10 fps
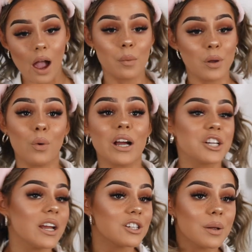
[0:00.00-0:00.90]
I mean, why
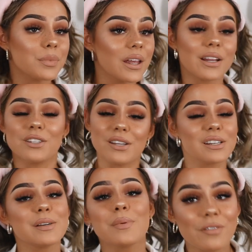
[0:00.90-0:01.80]
chase something that
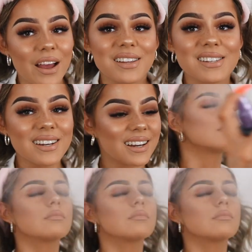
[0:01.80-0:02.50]
doesn't need to be fixed?